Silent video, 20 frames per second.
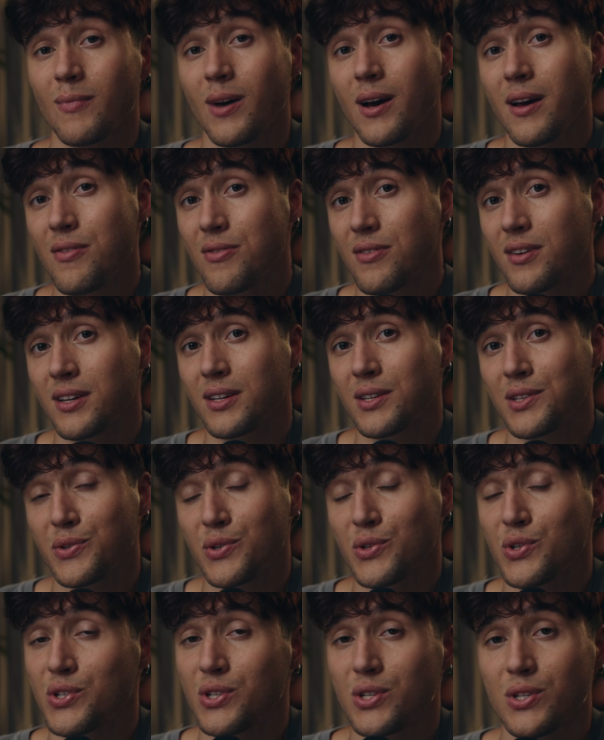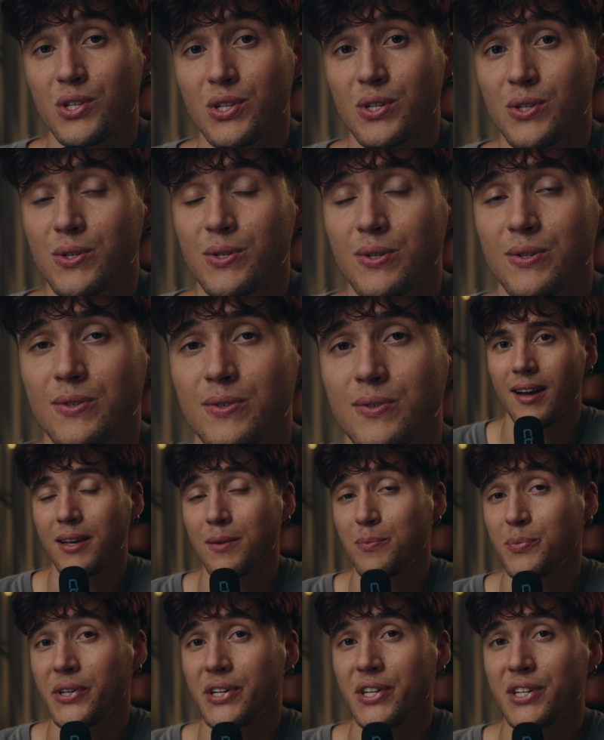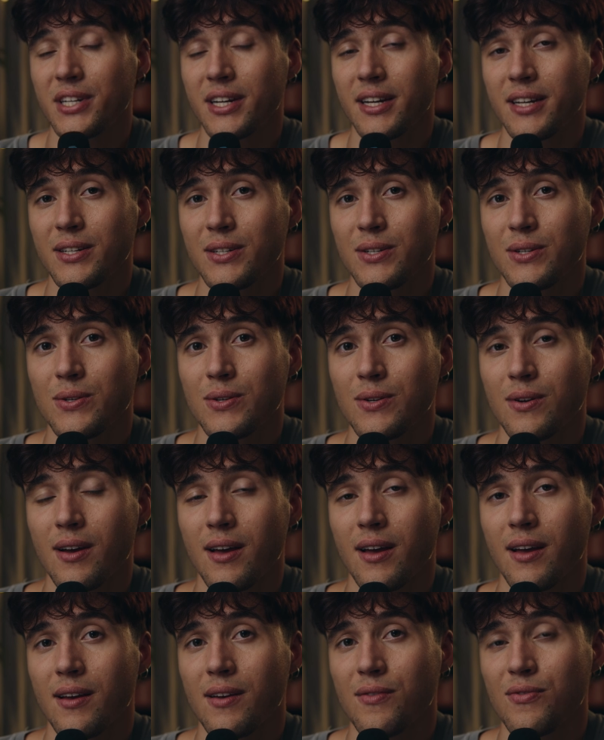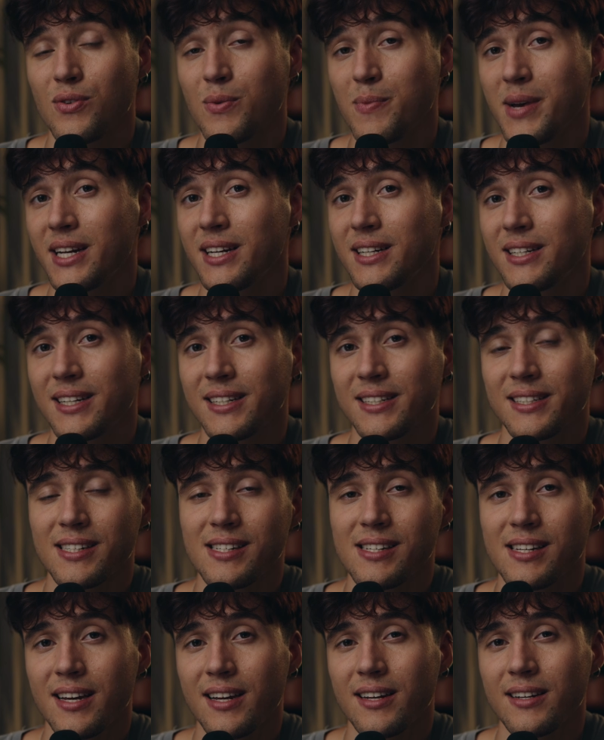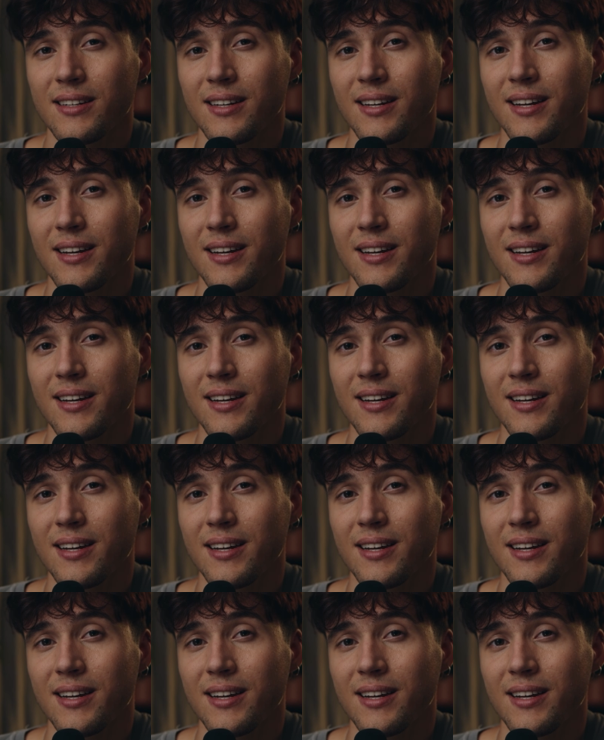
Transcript: I think you should too. I appreciate you if you made it until the end,